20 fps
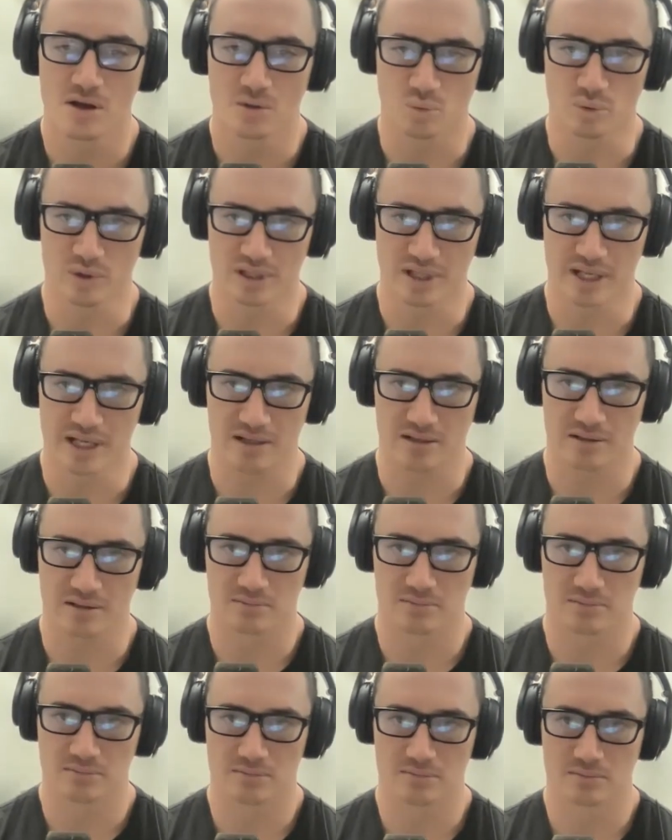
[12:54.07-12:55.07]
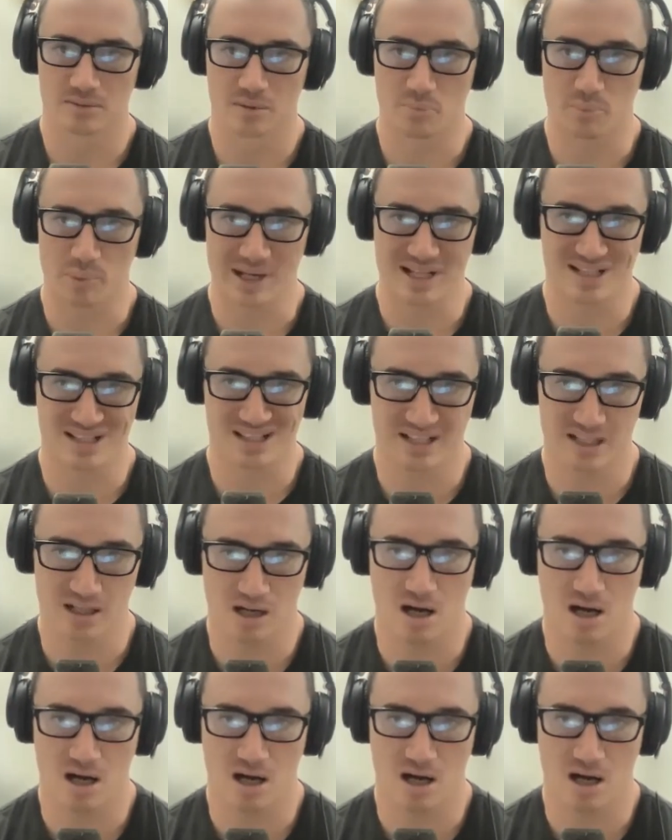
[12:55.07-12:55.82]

we get basically a